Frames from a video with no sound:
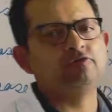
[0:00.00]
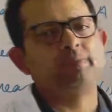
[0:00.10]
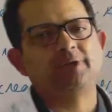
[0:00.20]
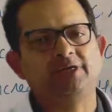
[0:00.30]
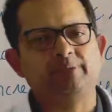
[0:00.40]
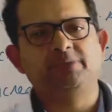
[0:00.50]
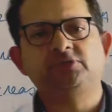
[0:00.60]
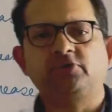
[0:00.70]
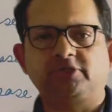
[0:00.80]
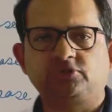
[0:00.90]
the multiple
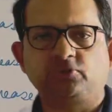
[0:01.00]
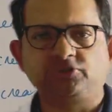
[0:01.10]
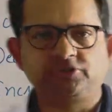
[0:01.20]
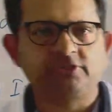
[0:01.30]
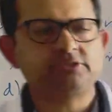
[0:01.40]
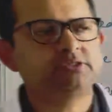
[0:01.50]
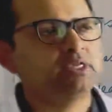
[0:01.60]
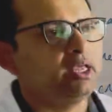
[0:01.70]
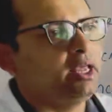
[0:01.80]
choice questions,